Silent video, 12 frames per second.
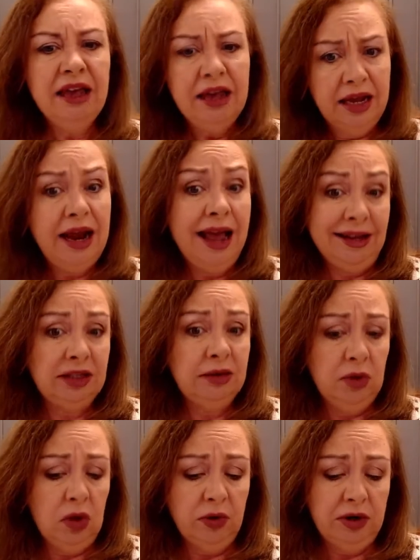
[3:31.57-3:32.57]
And it has
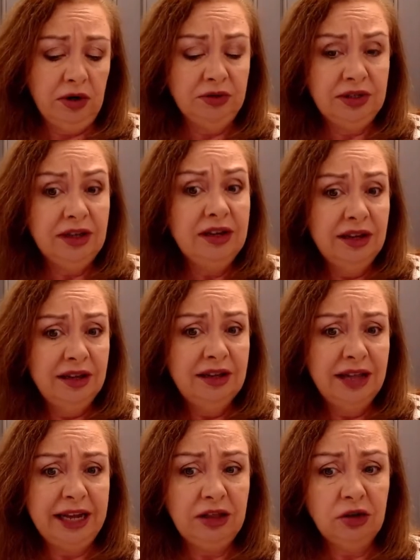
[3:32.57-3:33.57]
some lower notes
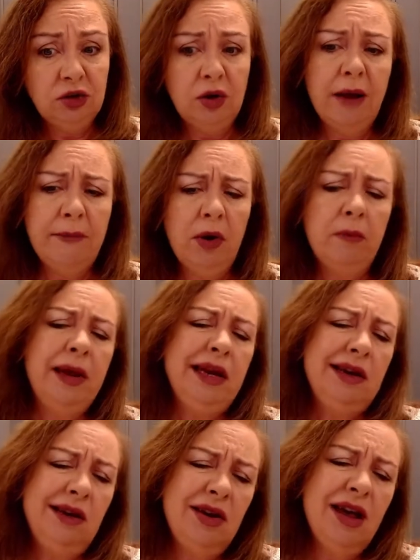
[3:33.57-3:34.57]
like the trombone, but
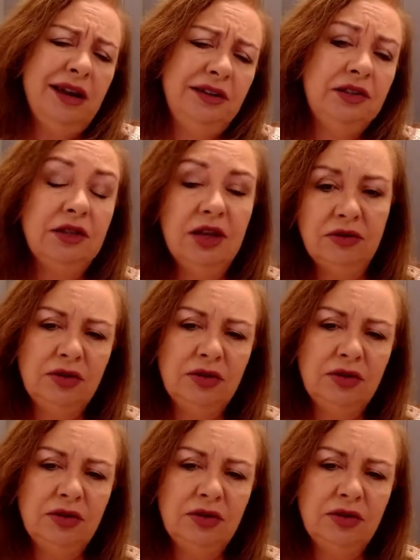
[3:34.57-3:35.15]
not as low.